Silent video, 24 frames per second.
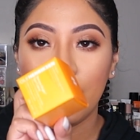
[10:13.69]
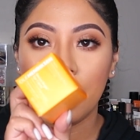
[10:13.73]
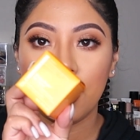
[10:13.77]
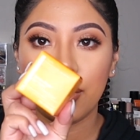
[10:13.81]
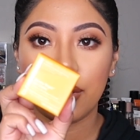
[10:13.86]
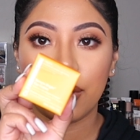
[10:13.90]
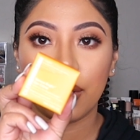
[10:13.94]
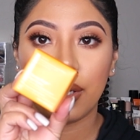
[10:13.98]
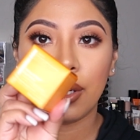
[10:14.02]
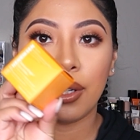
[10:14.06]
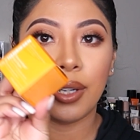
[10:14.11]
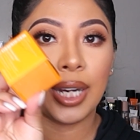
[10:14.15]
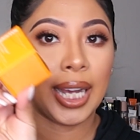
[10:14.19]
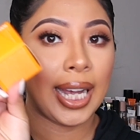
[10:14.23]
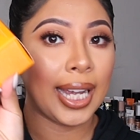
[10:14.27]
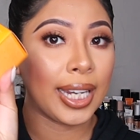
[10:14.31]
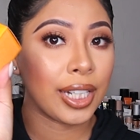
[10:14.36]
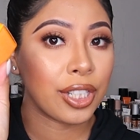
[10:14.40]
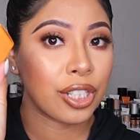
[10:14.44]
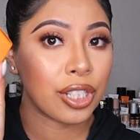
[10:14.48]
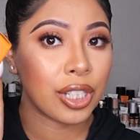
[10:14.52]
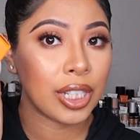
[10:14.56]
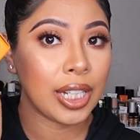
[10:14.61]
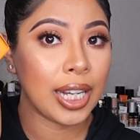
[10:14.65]
So
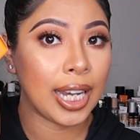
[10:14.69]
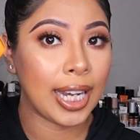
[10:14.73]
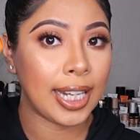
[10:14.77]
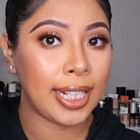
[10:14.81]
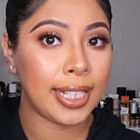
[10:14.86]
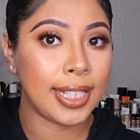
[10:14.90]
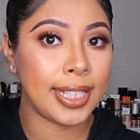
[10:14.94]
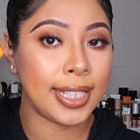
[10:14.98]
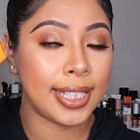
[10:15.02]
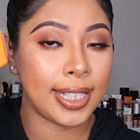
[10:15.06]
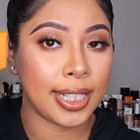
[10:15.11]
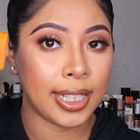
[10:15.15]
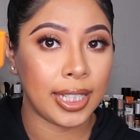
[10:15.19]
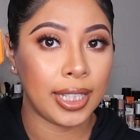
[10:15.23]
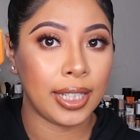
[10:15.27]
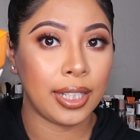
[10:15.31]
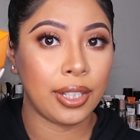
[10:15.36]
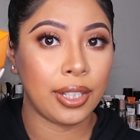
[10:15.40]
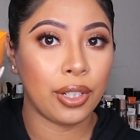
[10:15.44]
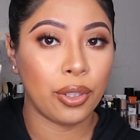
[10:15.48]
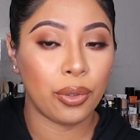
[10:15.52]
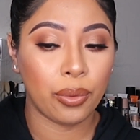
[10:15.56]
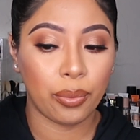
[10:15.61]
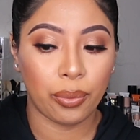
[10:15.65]
actually I
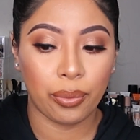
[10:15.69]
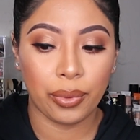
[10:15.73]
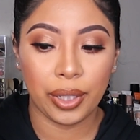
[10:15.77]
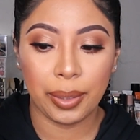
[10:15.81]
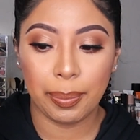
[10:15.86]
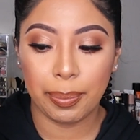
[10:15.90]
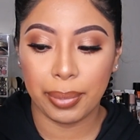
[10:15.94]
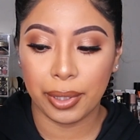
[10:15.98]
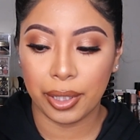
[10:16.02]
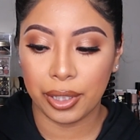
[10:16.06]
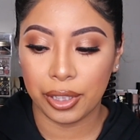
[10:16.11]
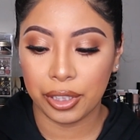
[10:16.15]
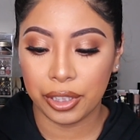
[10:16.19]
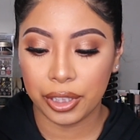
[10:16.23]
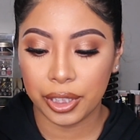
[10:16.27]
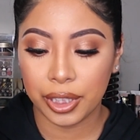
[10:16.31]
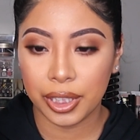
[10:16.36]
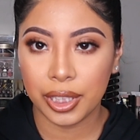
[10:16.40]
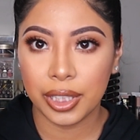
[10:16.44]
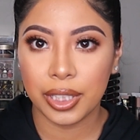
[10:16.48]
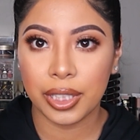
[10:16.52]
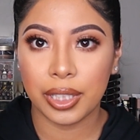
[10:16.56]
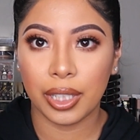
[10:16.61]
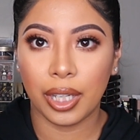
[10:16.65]
did
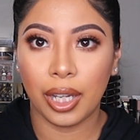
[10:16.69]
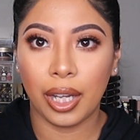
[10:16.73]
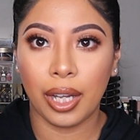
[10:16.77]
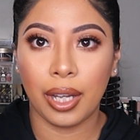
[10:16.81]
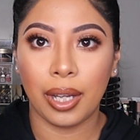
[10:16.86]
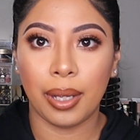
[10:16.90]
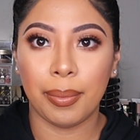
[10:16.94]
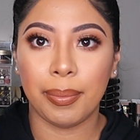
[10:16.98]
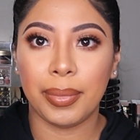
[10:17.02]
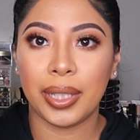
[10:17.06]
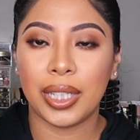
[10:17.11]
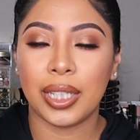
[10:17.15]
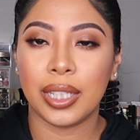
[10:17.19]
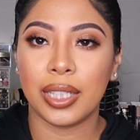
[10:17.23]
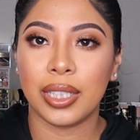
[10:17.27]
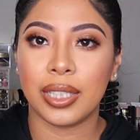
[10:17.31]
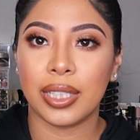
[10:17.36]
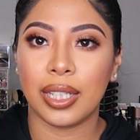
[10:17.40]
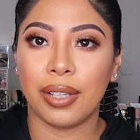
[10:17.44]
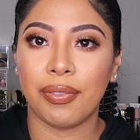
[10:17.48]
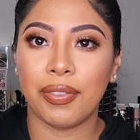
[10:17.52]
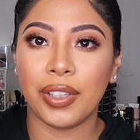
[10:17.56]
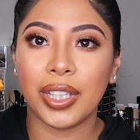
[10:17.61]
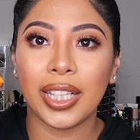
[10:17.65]
repurchase because
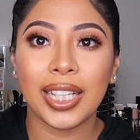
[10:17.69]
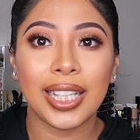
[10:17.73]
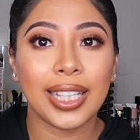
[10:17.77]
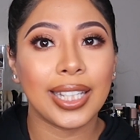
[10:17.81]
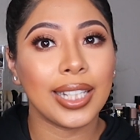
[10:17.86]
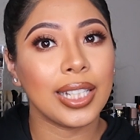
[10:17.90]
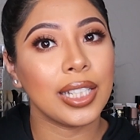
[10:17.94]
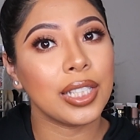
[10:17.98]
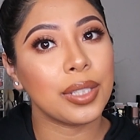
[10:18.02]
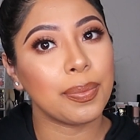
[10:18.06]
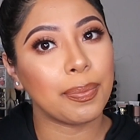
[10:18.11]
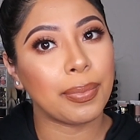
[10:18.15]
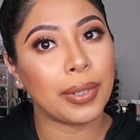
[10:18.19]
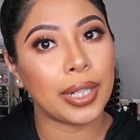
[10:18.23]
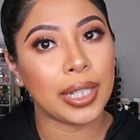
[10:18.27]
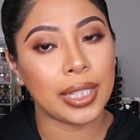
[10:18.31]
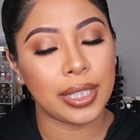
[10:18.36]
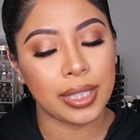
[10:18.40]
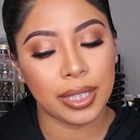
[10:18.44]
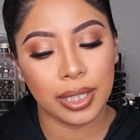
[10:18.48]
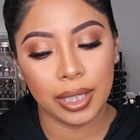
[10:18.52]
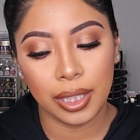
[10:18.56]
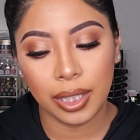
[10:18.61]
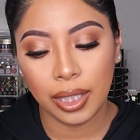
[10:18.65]
I feel like it is
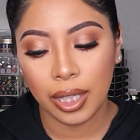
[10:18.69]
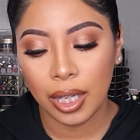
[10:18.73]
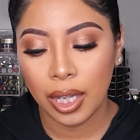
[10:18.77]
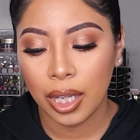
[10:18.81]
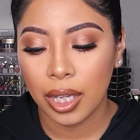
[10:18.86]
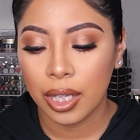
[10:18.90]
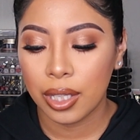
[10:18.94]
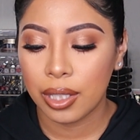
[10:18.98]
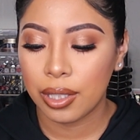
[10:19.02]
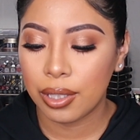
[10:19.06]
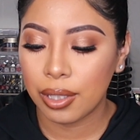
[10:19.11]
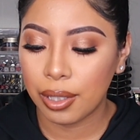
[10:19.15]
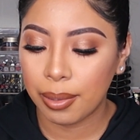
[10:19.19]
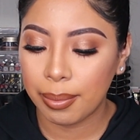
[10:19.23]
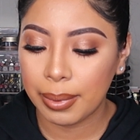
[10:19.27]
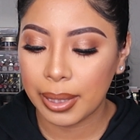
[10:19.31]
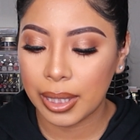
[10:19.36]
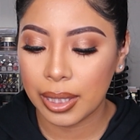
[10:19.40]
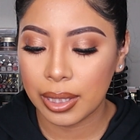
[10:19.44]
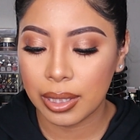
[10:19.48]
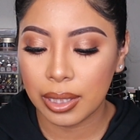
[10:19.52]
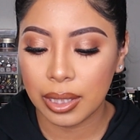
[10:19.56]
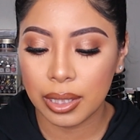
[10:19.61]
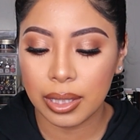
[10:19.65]
pricey. So
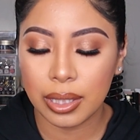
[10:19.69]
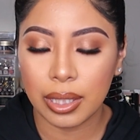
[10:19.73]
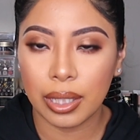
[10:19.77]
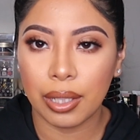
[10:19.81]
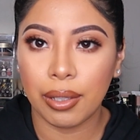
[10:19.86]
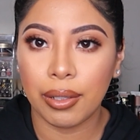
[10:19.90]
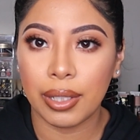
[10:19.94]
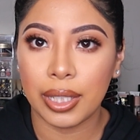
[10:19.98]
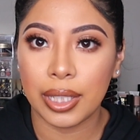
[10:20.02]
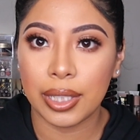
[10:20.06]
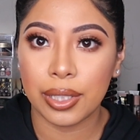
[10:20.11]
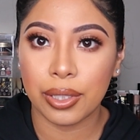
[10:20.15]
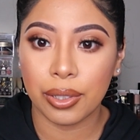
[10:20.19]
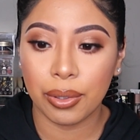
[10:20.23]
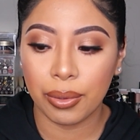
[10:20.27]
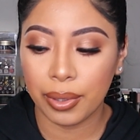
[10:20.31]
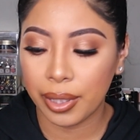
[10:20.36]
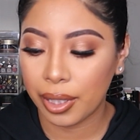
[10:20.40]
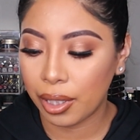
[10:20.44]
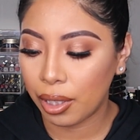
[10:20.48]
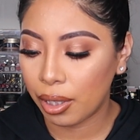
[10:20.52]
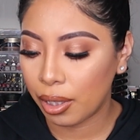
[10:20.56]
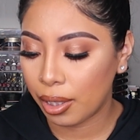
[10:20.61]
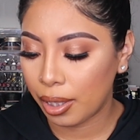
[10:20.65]
because the sale is
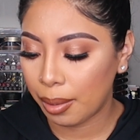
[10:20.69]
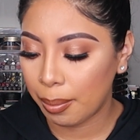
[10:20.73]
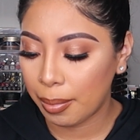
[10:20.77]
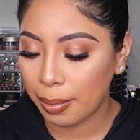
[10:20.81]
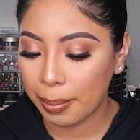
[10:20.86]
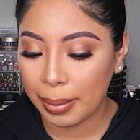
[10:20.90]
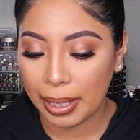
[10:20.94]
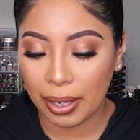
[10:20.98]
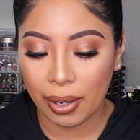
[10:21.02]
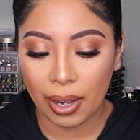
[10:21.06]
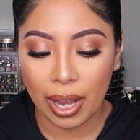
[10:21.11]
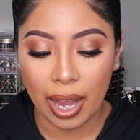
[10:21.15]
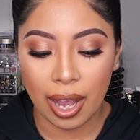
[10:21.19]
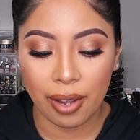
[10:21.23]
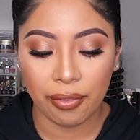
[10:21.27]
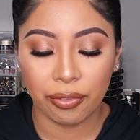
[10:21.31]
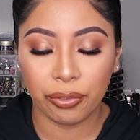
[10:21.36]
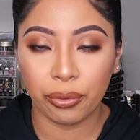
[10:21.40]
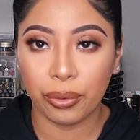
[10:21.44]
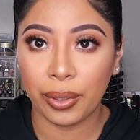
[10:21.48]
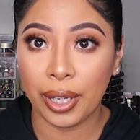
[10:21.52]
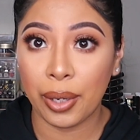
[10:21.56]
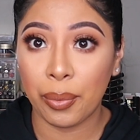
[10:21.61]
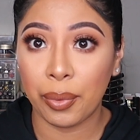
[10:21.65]
going on, I'm about
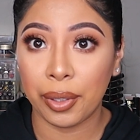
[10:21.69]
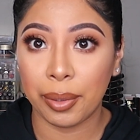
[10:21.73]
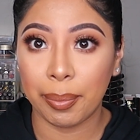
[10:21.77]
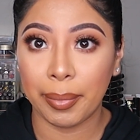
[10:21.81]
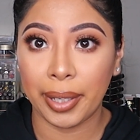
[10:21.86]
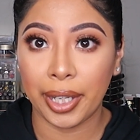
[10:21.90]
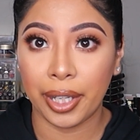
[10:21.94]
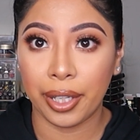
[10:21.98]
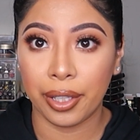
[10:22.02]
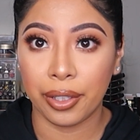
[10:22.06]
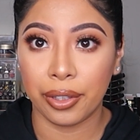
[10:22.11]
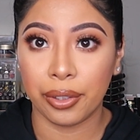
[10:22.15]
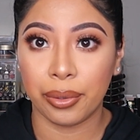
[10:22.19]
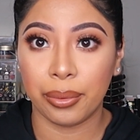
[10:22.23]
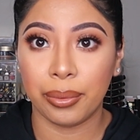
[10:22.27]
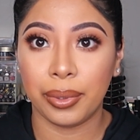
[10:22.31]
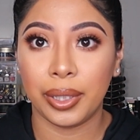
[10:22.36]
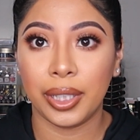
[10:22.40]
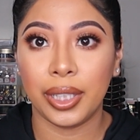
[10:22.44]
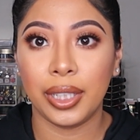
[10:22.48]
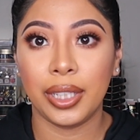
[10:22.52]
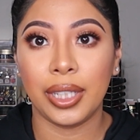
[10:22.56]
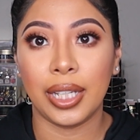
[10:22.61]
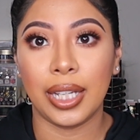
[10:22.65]
halfway with my other
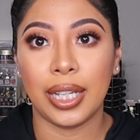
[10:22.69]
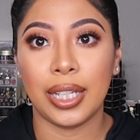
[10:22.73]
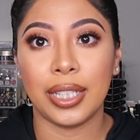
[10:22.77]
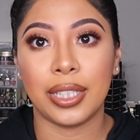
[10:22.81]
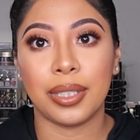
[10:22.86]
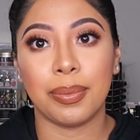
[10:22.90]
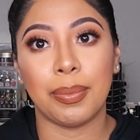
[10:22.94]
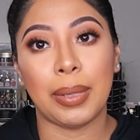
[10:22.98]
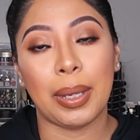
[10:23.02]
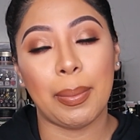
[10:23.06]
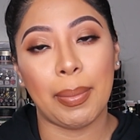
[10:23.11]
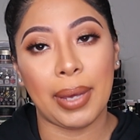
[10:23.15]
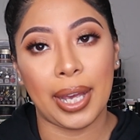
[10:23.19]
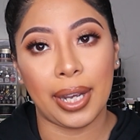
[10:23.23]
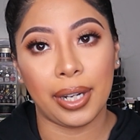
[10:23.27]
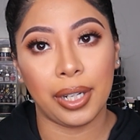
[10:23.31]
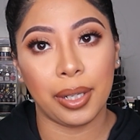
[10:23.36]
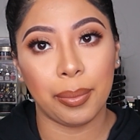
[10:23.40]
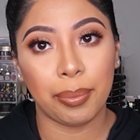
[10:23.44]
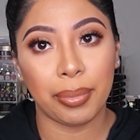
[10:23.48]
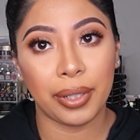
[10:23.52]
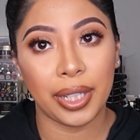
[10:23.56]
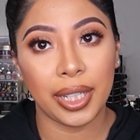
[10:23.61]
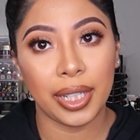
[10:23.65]
one. It's my
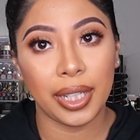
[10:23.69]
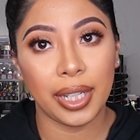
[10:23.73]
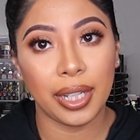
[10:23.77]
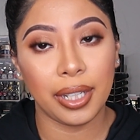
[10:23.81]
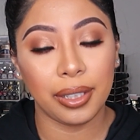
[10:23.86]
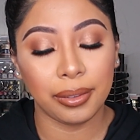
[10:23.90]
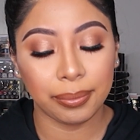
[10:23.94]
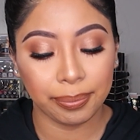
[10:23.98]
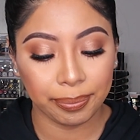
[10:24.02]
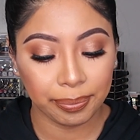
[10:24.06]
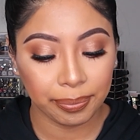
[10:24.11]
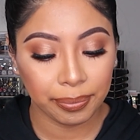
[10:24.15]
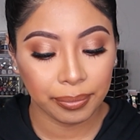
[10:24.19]
backup right now.